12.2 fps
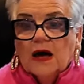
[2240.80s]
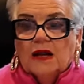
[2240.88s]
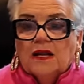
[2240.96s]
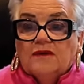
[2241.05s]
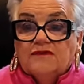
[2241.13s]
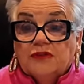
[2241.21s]

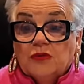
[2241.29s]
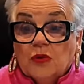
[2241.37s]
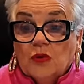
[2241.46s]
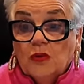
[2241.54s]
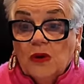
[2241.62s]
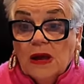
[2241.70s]
I love you
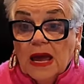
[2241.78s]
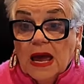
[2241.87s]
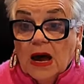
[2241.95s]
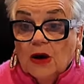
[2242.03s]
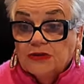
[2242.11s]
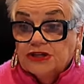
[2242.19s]
all.
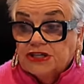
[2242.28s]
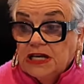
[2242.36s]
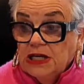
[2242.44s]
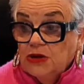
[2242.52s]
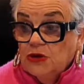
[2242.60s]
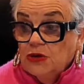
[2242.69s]
I'll
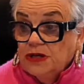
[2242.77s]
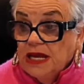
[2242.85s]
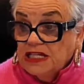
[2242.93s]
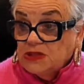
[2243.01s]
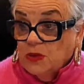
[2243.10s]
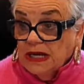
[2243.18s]
see you
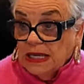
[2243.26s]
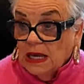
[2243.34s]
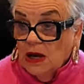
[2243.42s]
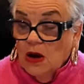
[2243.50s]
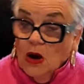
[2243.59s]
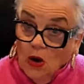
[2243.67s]
next
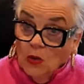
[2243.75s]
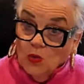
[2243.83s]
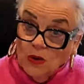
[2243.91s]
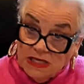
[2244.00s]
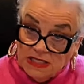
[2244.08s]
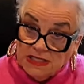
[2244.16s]
week
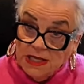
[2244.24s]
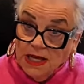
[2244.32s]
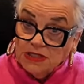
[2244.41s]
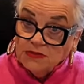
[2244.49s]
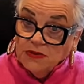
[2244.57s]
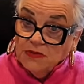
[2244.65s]
on
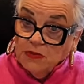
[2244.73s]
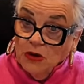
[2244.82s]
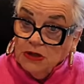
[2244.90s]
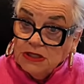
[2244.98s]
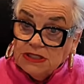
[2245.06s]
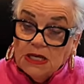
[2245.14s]
Wednesdays with
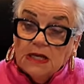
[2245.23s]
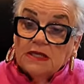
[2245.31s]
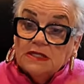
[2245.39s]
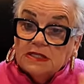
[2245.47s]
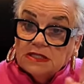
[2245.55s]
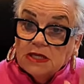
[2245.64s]
Wallis,
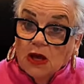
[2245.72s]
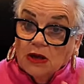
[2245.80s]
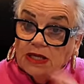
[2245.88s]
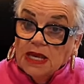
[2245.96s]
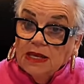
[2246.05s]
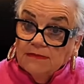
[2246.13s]

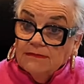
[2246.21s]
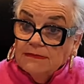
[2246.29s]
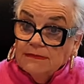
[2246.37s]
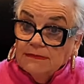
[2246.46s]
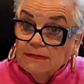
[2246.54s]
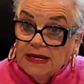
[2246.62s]
Psychic
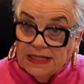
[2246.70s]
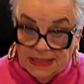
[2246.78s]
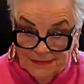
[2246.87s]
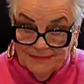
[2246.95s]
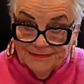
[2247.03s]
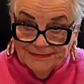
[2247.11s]

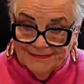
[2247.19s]
Medium.